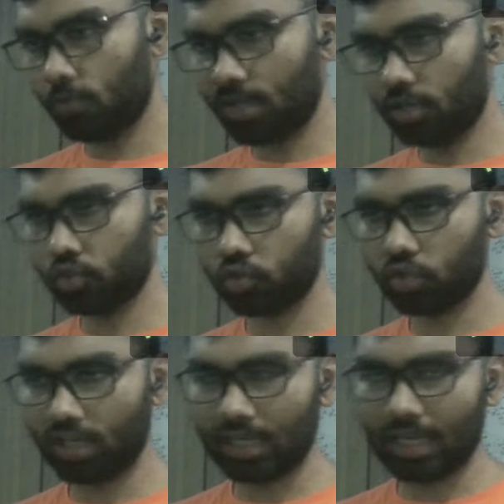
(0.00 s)
my research,
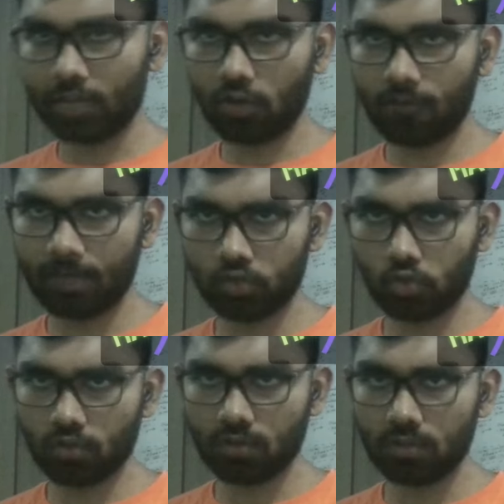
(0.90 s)
I collect all of my
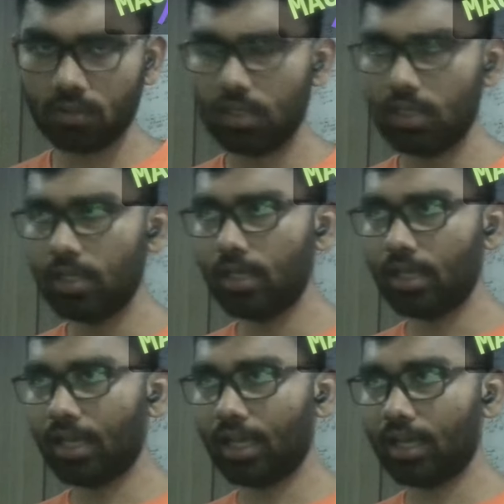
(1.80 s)
resources.
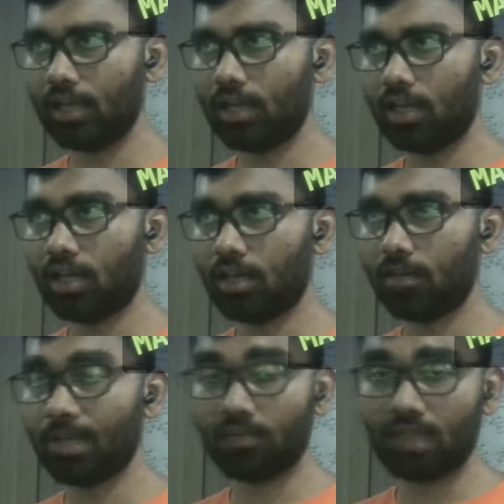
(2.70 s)
And
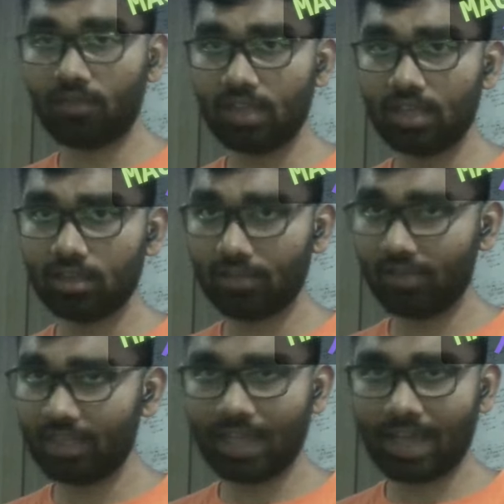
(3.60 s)
by the way,
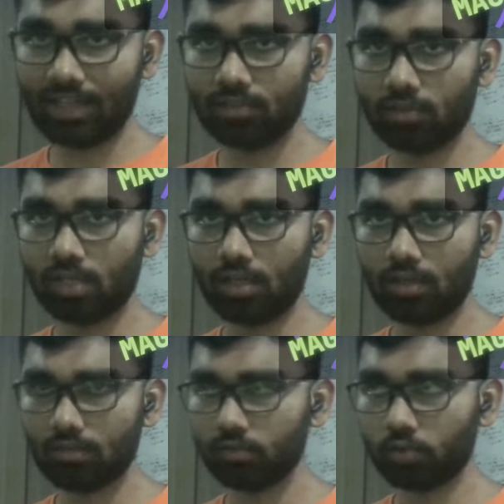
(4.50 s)
everything carries, okay?
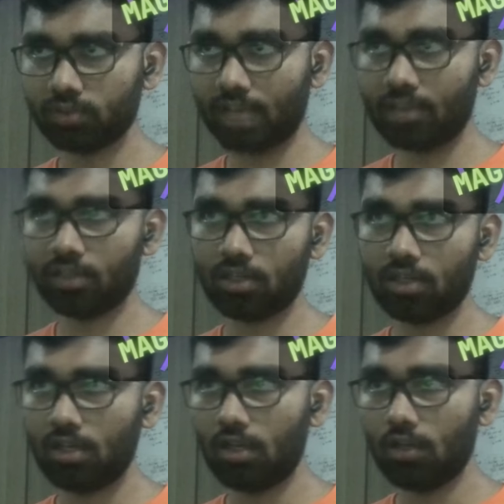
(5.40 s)
So Citer
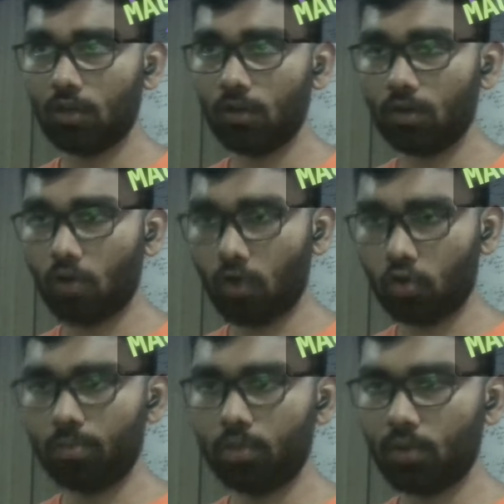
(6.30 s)
or
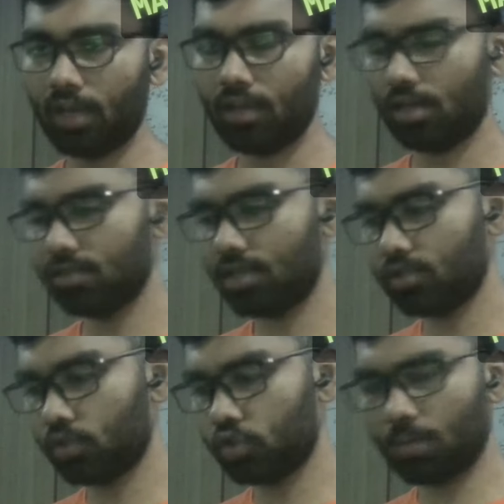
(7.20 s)
Ogrom UI. Let's
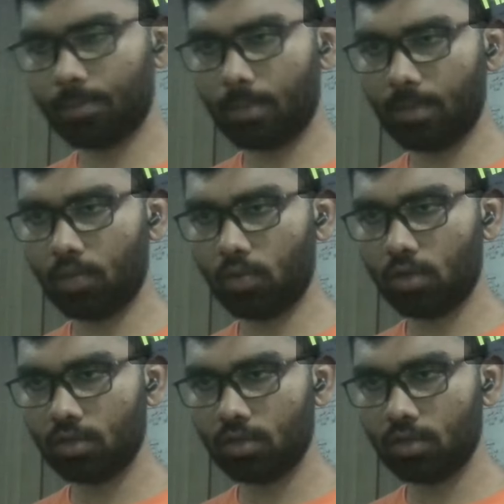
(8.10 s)
switch to my public vault.